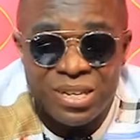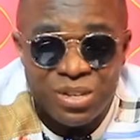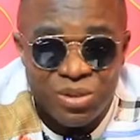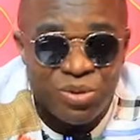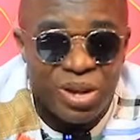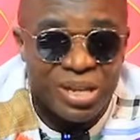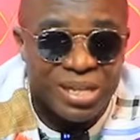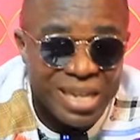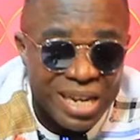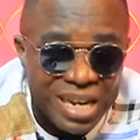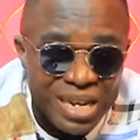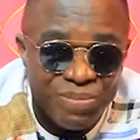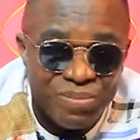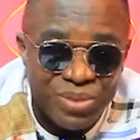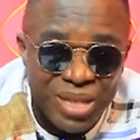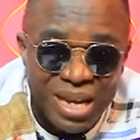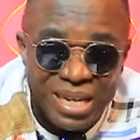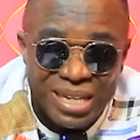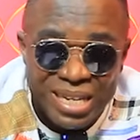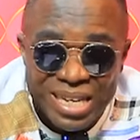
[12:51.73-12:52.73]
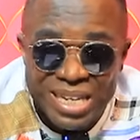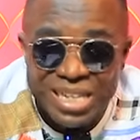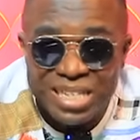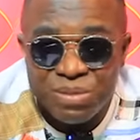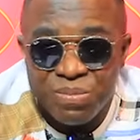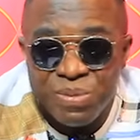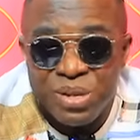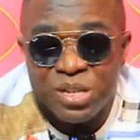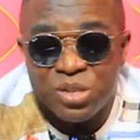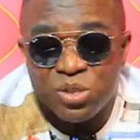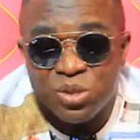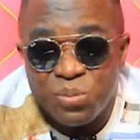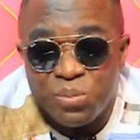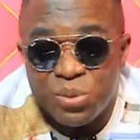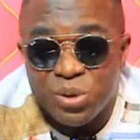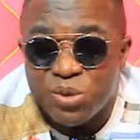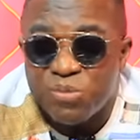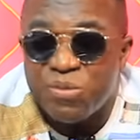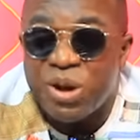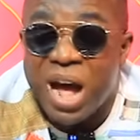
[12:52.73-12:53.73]
You are telling him that he's being
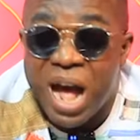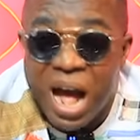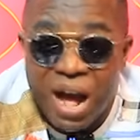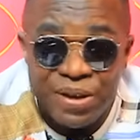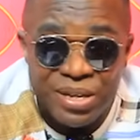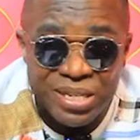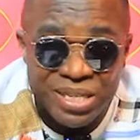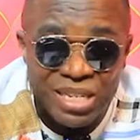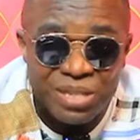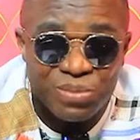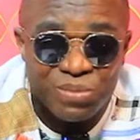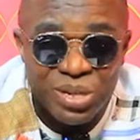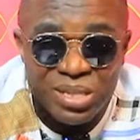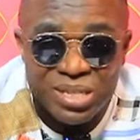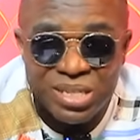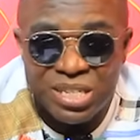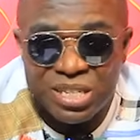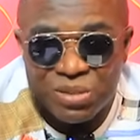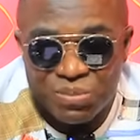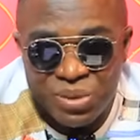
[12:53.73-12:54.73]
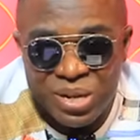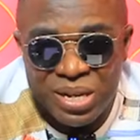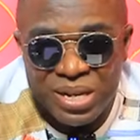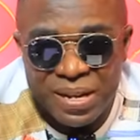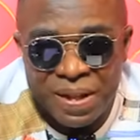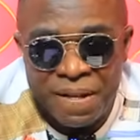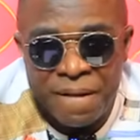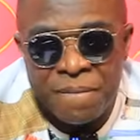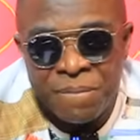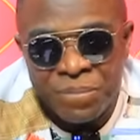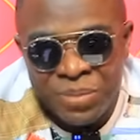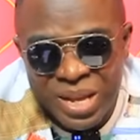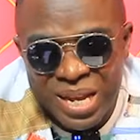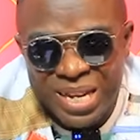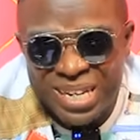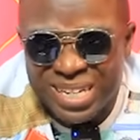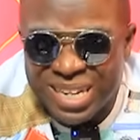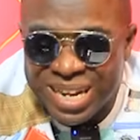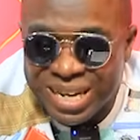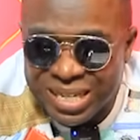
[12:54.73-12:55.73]
stupid over how he's expressing his pain.
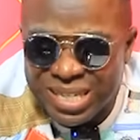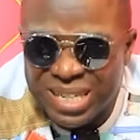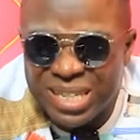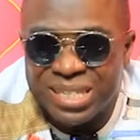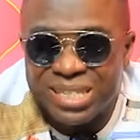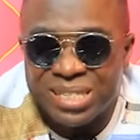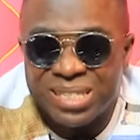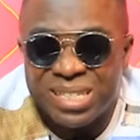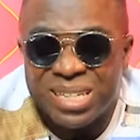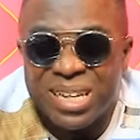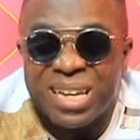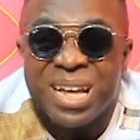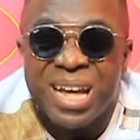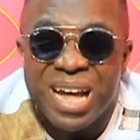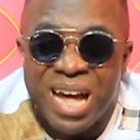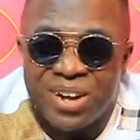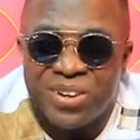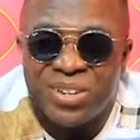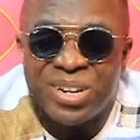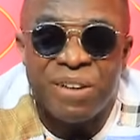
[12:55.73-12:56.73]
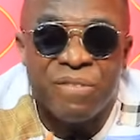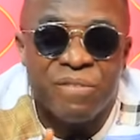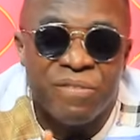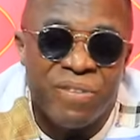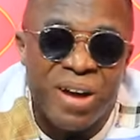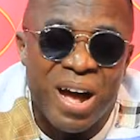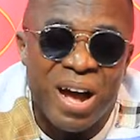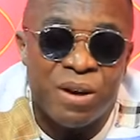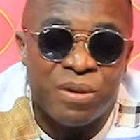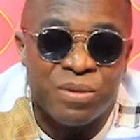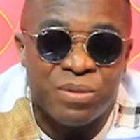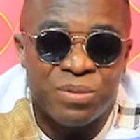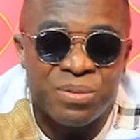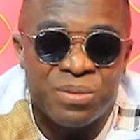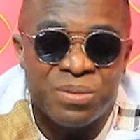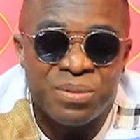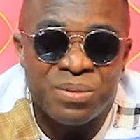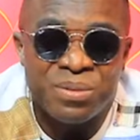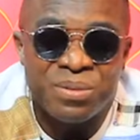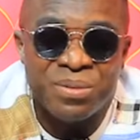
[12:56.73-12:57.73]
And that is another foul
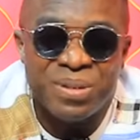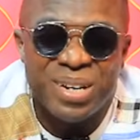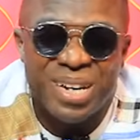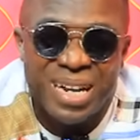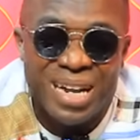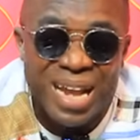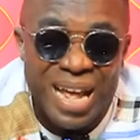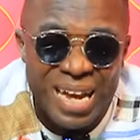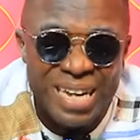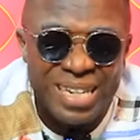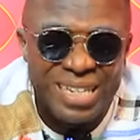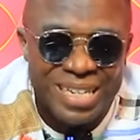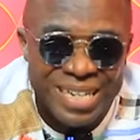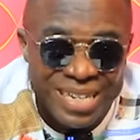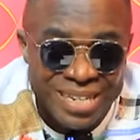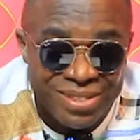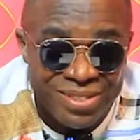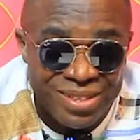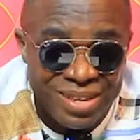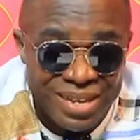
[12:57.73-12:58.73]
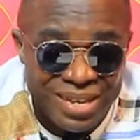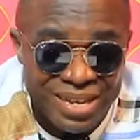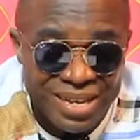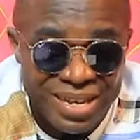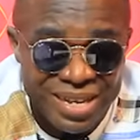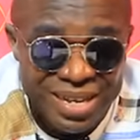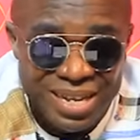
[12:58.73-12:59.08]
line in there.